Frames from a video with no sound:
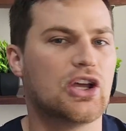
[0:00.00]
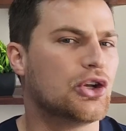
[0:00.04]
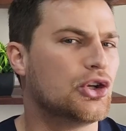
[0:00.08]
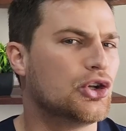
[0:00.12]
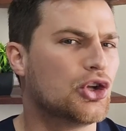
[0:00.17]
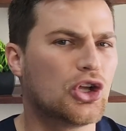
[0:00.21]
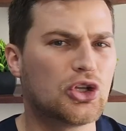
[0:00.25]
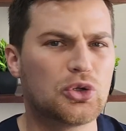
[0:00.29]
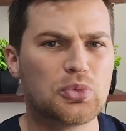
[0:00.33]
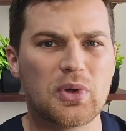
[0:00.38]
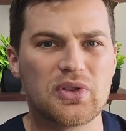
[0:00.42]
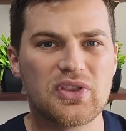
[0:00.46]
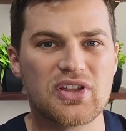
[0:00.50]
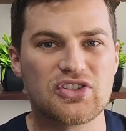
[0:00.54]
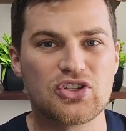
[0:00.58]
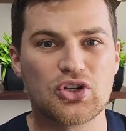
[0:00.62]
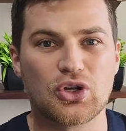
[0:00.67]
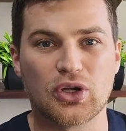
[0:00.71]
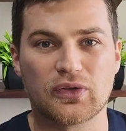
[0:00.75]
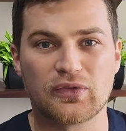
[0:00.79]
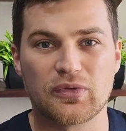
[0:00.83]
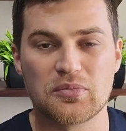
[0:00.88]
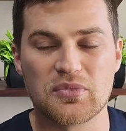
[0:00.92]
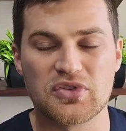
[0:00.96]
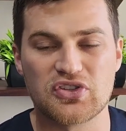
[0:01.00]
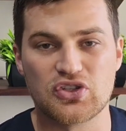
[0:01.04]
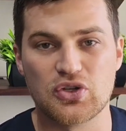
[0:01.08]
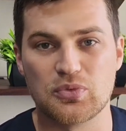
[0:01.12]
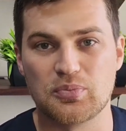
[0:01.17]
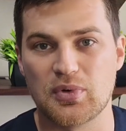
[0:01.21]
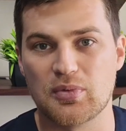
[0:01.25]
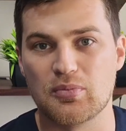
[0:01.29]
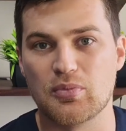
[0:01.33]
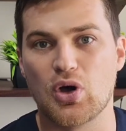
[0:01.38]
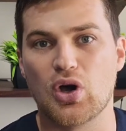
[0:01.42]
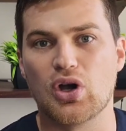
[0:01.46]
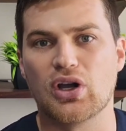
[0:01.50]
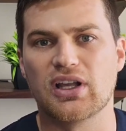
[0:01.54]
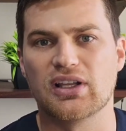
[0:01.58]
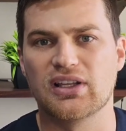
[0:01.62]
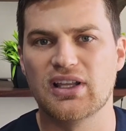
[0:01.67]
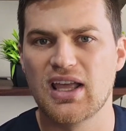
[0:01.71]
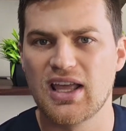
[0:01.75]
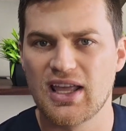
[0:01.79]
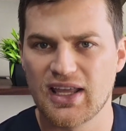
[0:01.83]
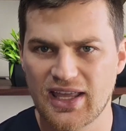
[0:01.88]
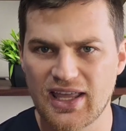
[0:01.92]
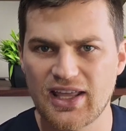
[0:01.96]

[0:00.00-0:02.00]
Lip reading: Not one that you got from the supermarket.